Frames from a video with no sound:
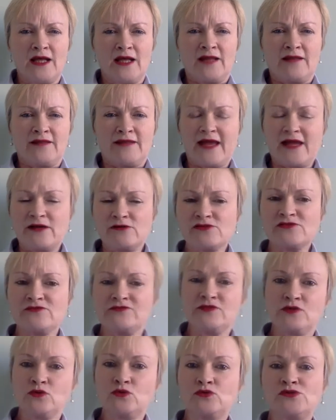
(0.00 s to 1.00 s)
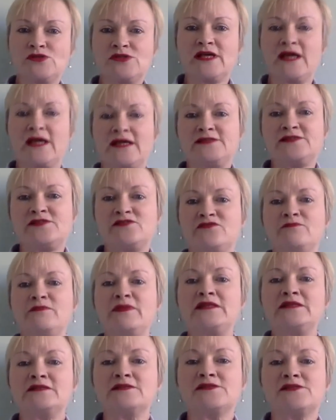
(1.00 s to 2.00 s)
The House of Lords case of
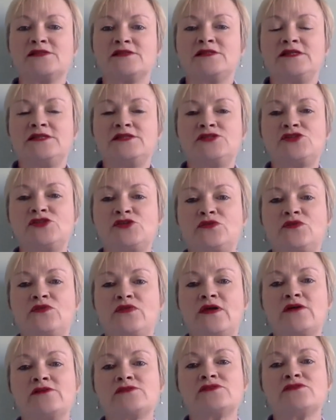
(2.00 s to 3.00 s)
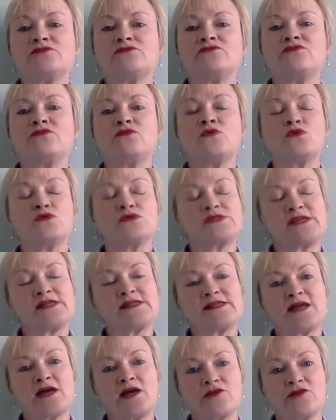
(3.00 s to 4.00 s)
Middleton in 2004
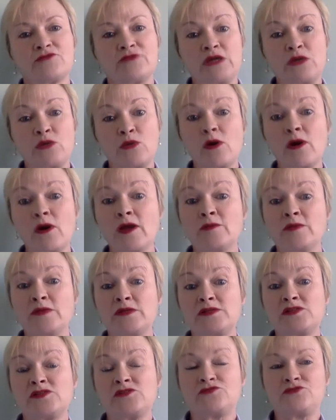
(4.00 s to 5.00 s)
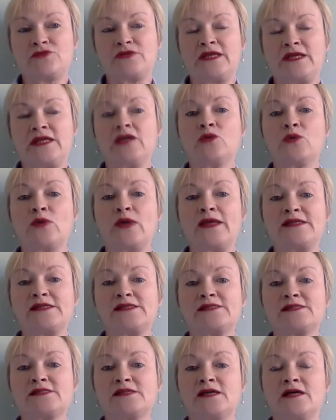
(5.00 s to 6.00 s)
set out the requirements for an
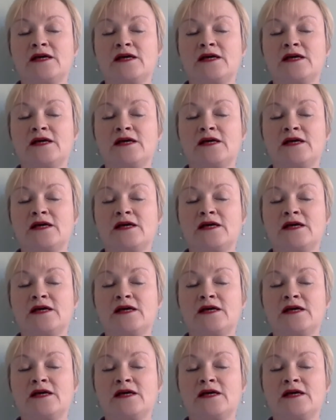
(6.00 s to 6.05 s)
inquest